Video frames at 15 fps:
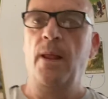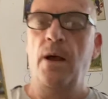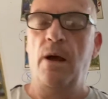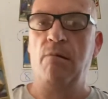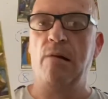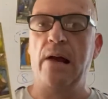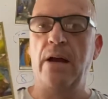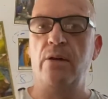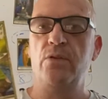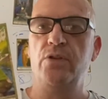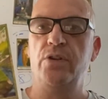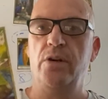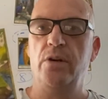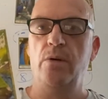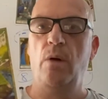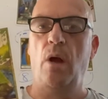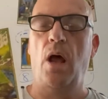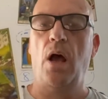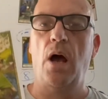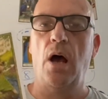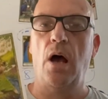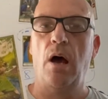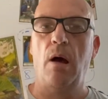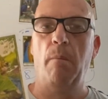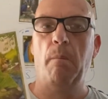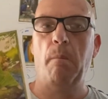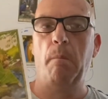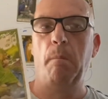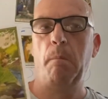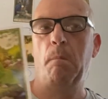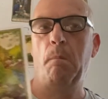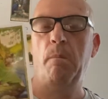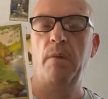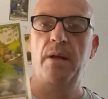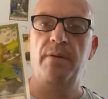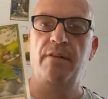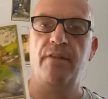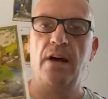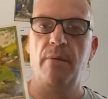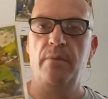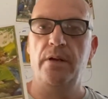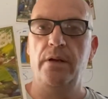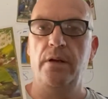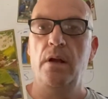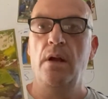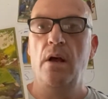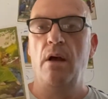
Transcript: around you, maybe family,